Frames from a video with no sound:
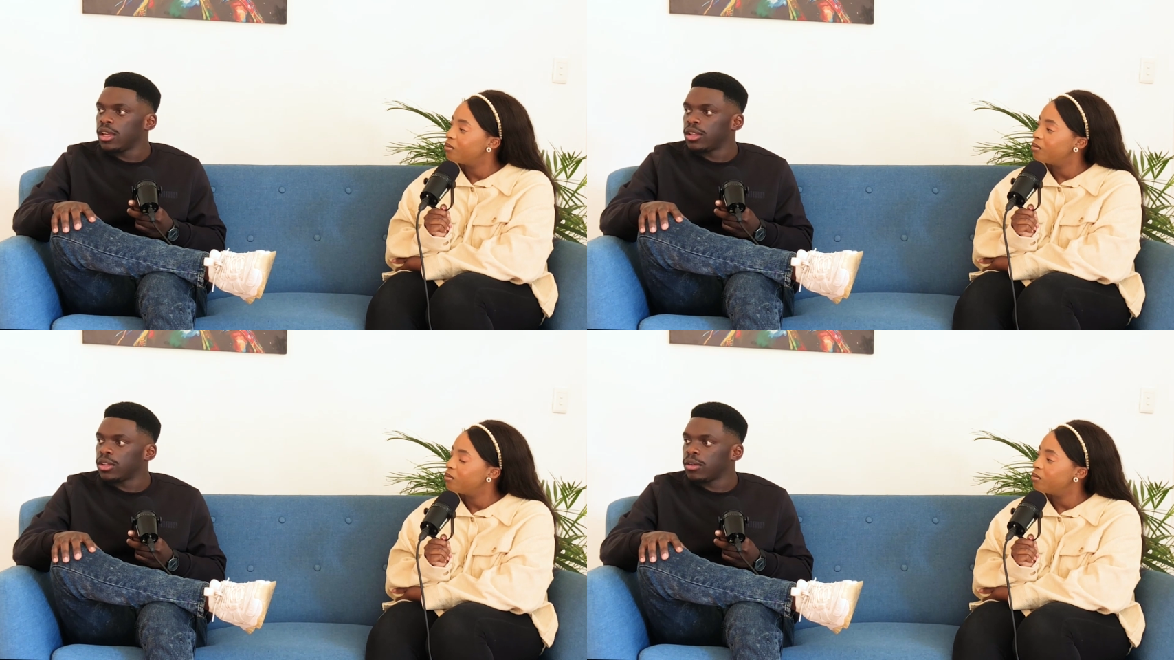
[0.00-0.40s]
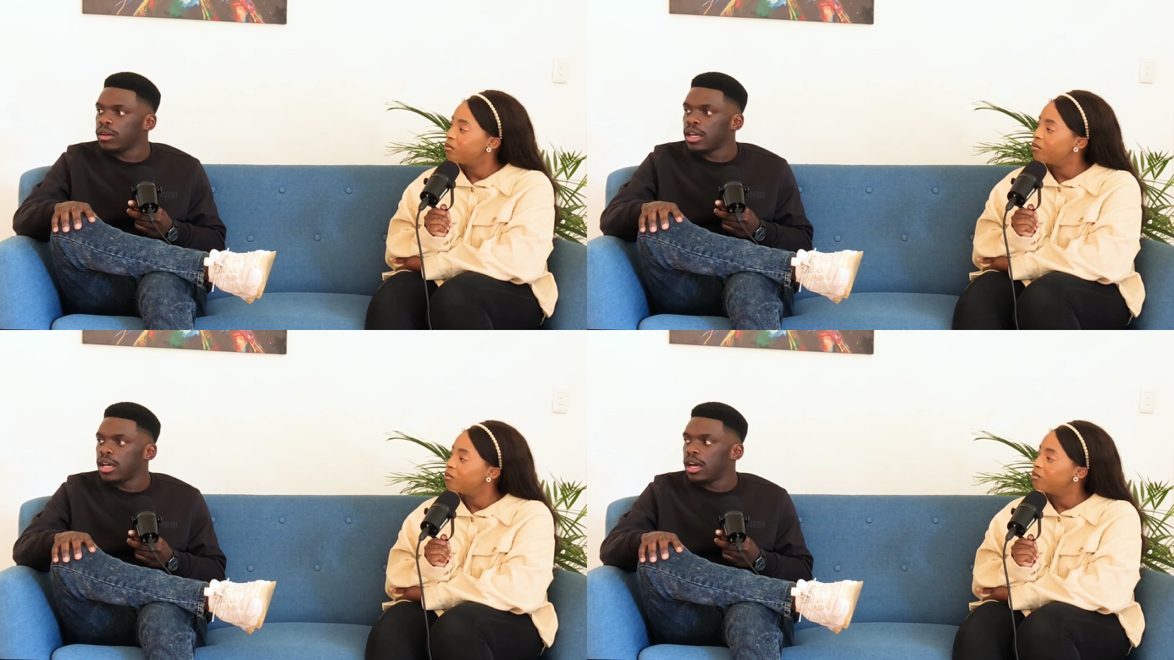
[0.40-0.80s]
Speaker 1: You know,
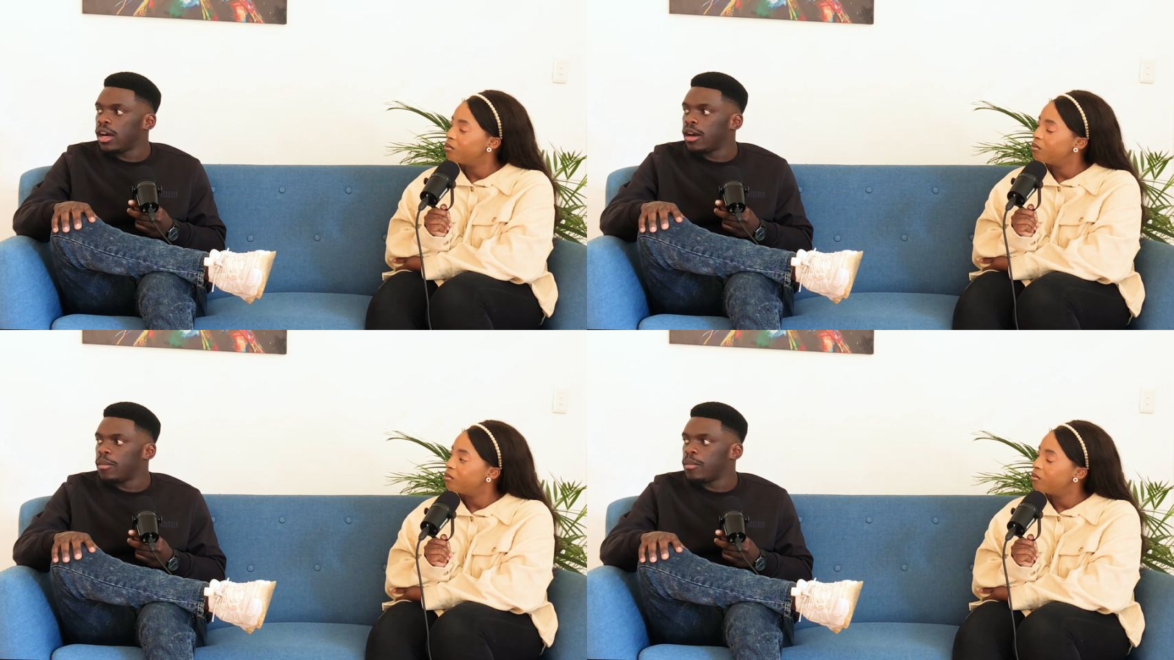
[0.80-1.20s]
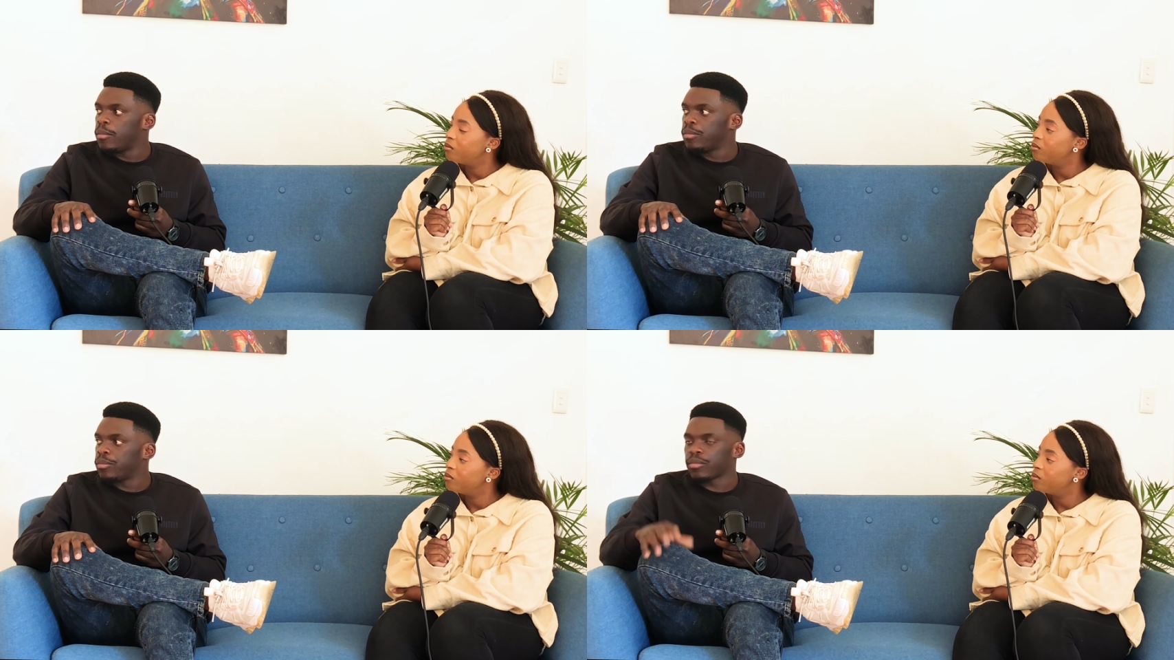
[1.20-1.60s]

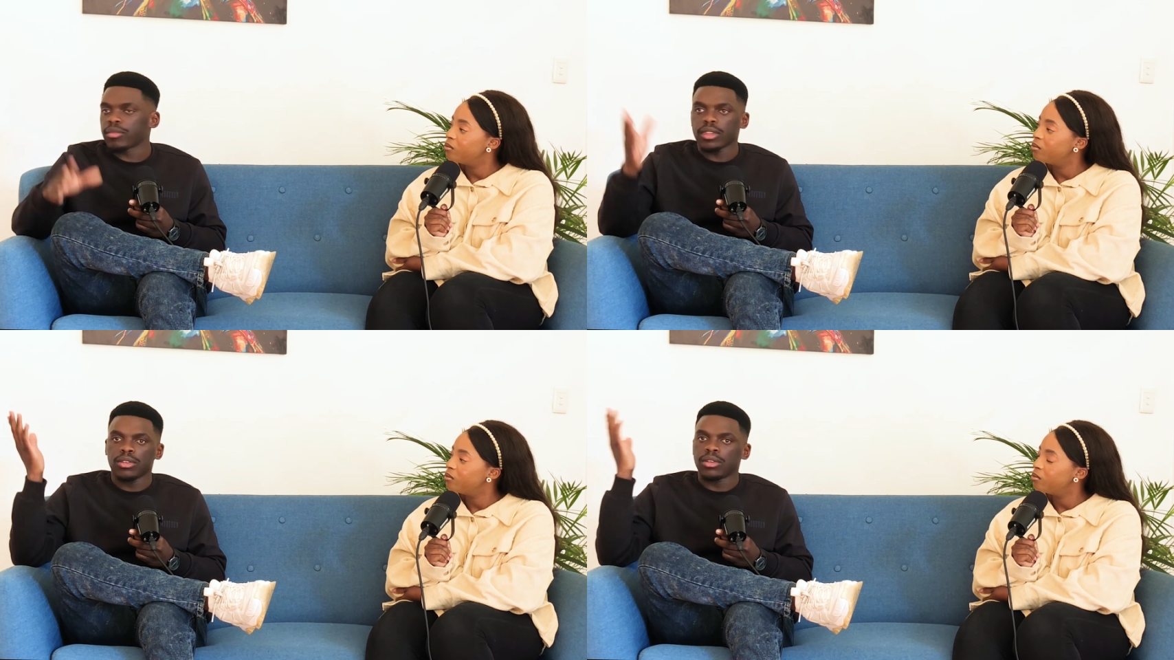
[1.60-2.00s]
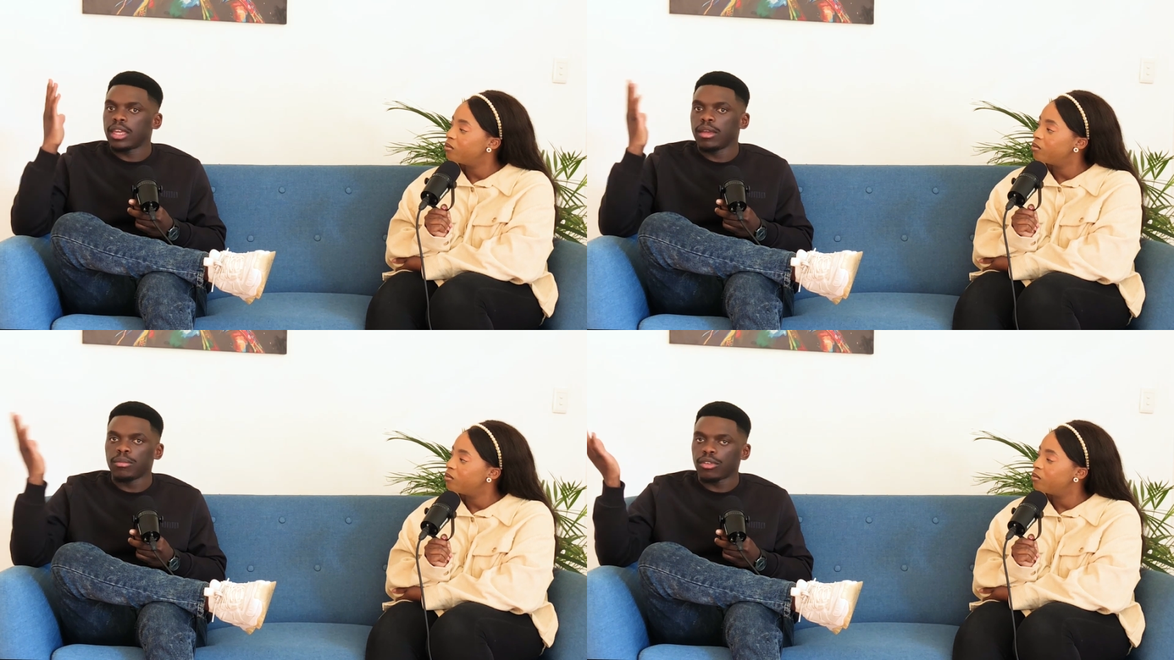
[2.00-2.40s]
um, you
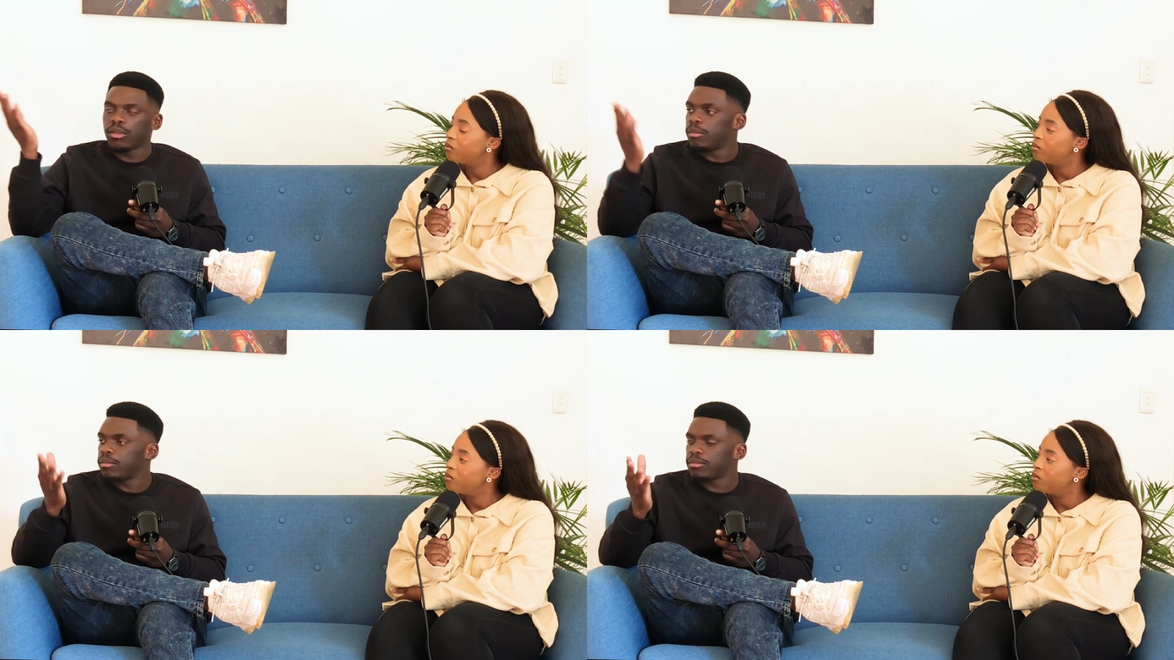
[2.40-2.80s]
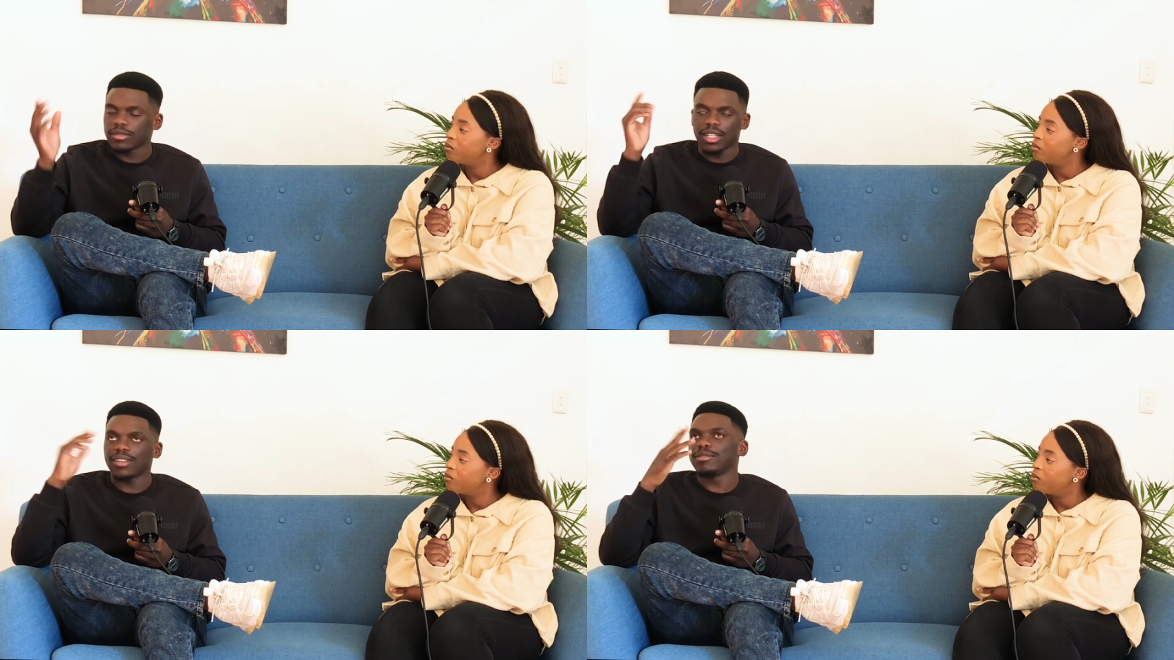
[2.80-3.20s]
came from..."
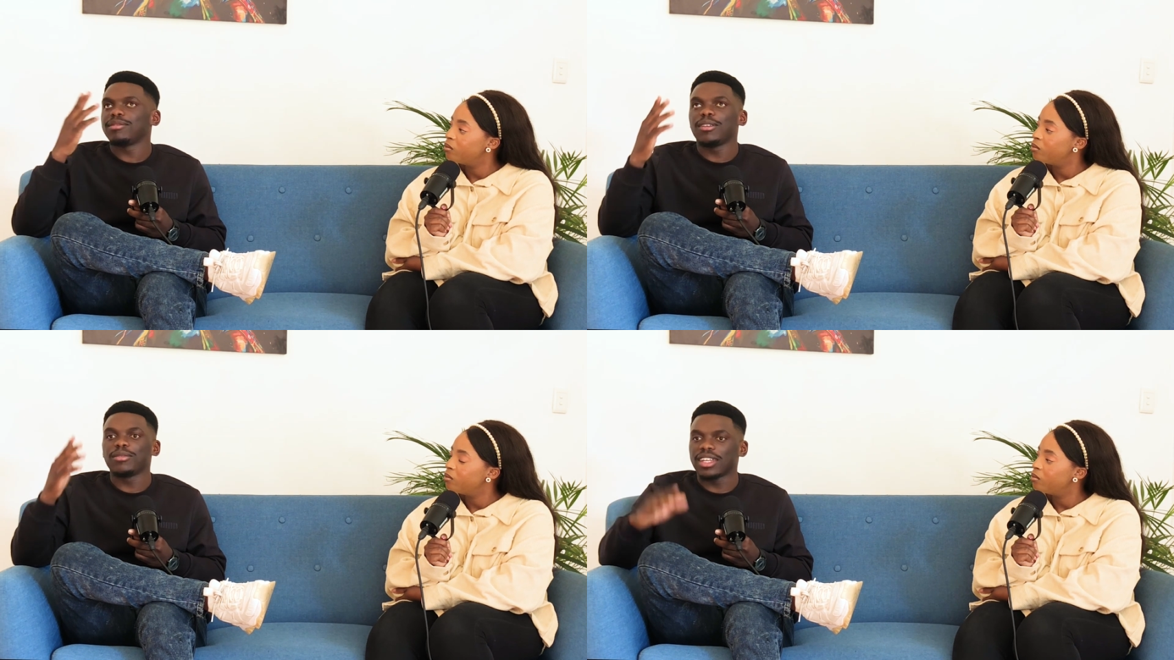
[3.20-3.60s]
Now I'm